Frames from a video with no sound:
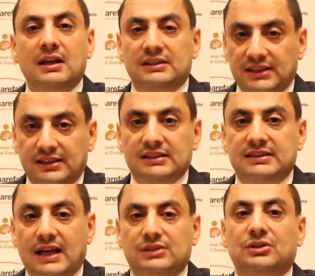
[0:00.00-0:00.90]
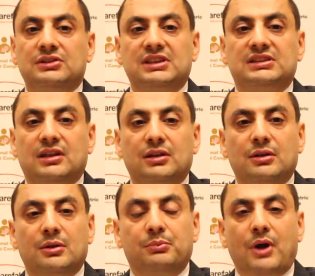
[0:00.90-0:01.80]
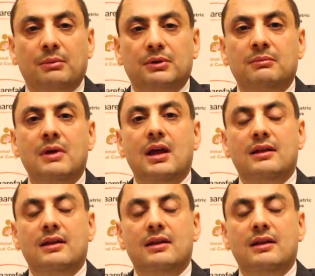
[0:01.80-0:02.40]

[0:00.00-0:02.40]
serious gastrointestinal problem.